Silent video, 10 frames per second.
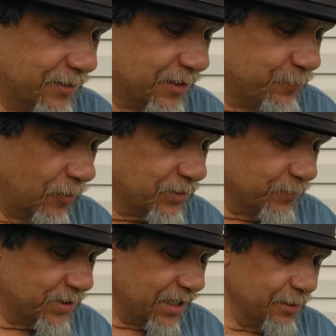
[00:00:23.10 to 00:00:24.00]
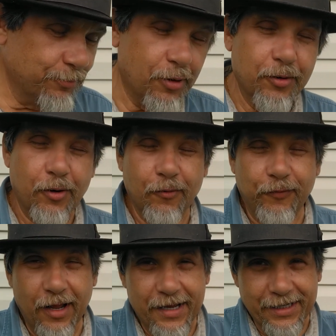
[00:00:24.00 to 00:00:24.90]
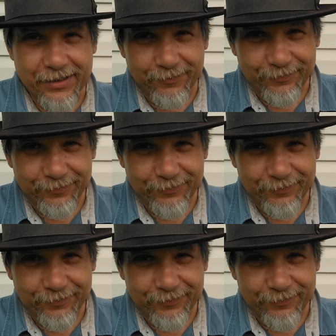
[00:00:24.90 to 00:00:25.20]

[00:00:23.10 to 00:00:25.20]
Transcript: smoke some St. Bruno flake,